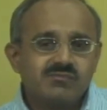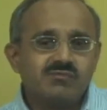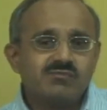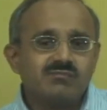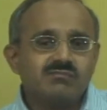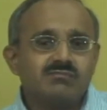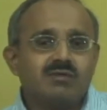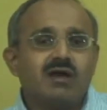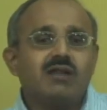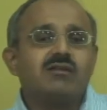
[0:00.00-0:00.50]

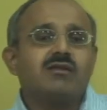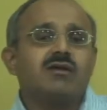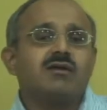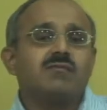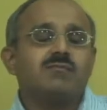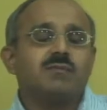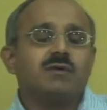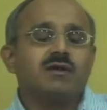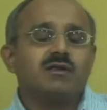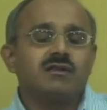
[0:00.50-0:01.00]
mark a
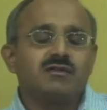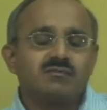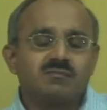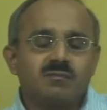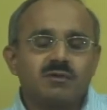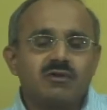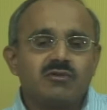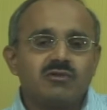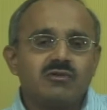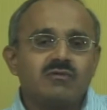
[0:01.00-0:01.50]

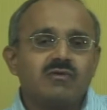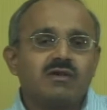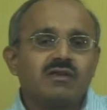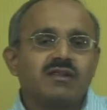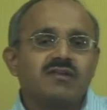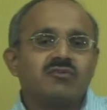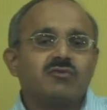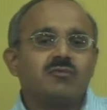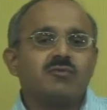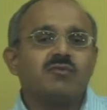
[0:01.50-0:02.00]
particular
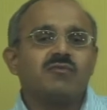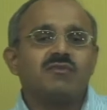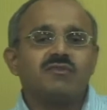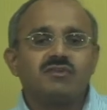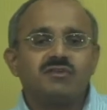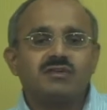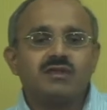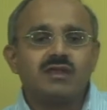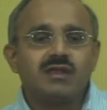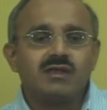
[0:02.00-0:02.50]
vertex to be
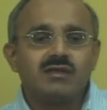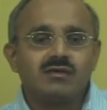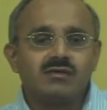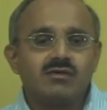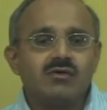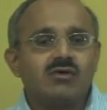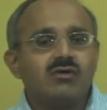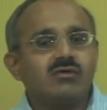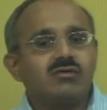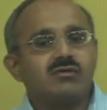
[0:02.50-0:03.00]
visited
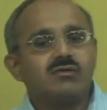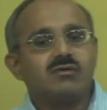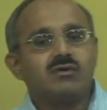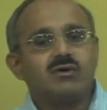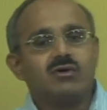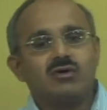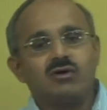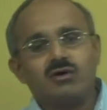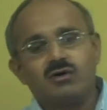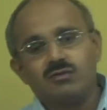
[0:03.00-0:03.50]

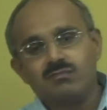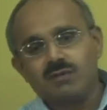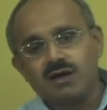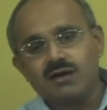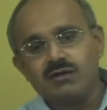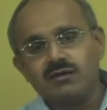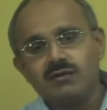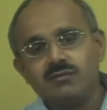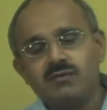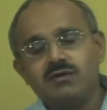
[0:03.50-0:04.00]
or
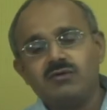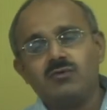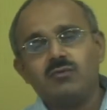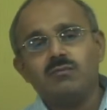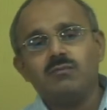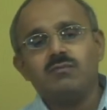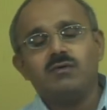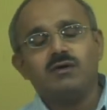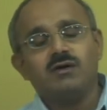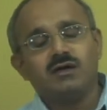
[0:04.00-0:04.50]
mark it
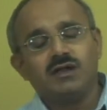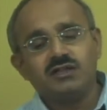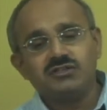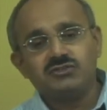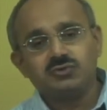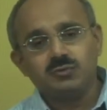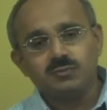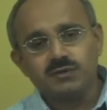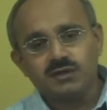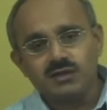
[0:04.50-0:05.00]
to edge
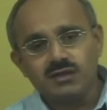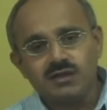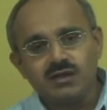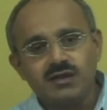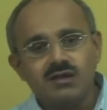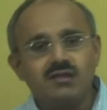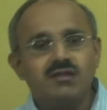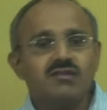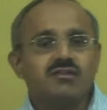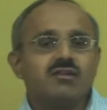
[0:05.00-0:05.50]
to be
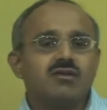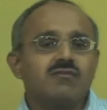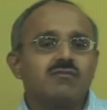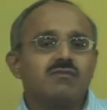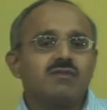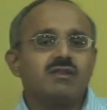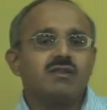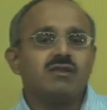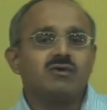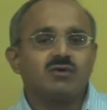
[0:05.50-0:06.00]

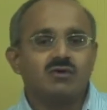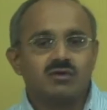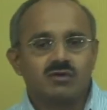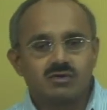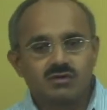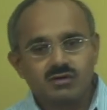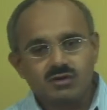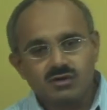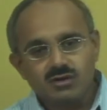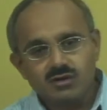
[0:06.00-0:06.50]
discovery or
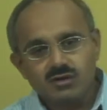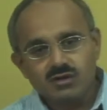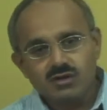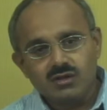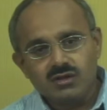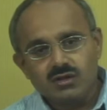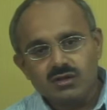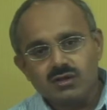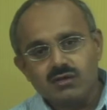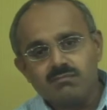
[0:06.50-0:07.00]

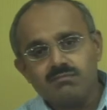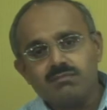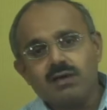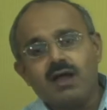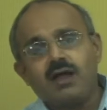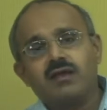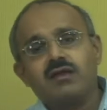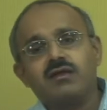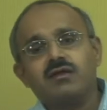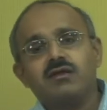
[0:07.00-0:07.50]

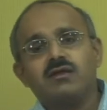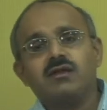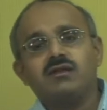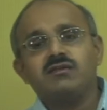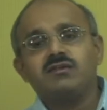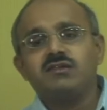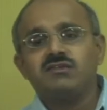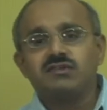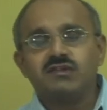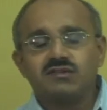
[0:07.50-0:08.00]
back, it
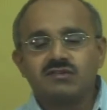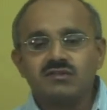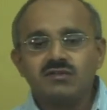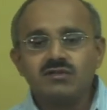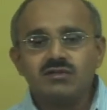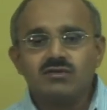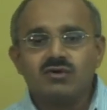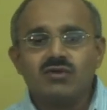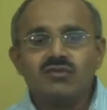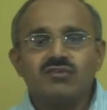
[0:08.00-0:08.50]
just takes a
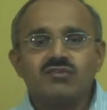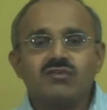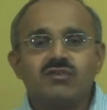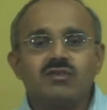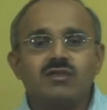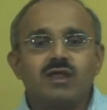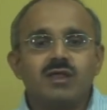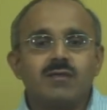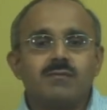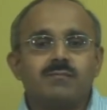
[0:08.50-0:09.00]
constant
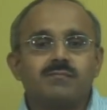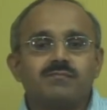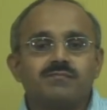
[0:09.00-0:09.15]
time.